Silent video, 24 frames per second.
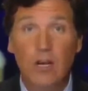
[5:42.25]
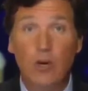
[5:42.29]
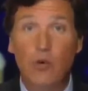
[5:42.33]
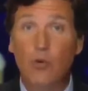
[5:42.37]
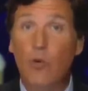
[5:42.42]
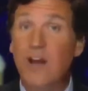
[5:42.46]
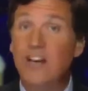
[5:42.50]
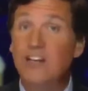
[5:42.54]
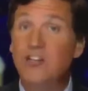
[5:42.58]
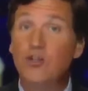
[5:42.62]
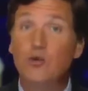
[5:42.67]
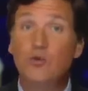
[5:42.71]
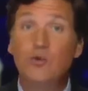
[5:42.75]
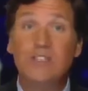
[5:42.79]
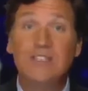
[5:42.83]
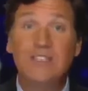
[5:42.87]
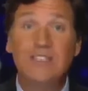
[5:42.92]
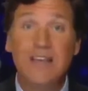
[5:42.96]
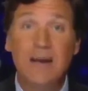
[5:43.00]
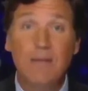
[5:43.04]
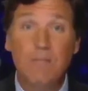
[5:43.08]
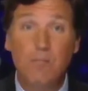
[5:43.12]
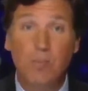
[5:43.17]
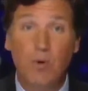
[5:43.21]
Your right to
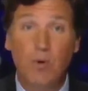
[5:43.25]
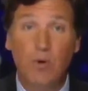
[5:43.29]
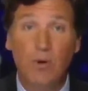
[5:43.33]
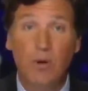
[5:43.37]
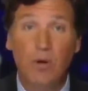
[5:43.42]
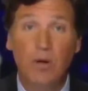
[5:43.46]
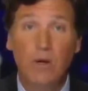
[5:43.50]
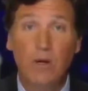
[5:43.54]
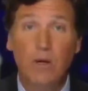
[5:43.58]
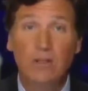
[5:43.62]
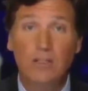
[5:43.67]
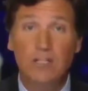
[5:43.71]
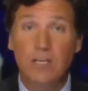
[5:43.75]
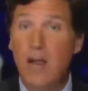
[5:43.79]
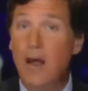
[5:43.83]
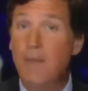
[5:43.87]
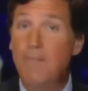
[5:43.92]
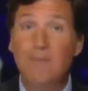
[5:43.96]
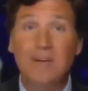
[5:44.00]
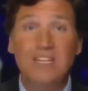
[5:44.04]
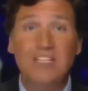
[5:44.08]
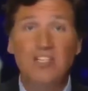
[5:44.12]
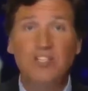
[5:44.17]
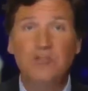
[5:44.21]
assemble, to
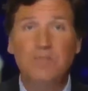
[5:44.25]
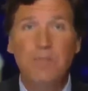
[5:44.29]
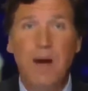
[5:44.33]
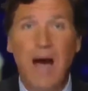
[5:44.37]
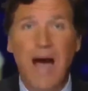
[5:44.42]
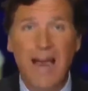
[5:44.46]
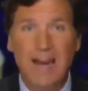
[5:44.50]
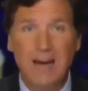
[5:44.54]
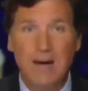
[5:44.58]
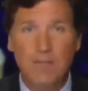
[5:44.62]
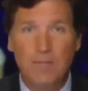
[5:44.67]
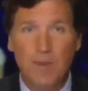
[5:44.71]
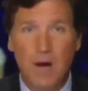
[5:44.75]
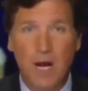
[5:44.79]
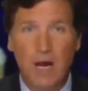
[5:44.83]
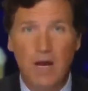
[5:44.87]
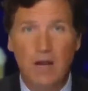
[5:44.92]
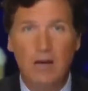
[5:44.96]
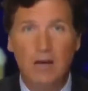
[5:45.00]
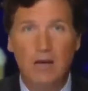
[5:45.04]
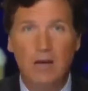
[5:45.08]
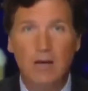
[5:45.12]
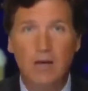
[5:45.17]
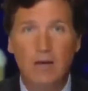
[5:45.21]
not be spied
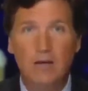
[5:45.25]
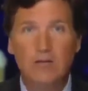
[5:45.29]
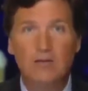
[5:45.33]
upon,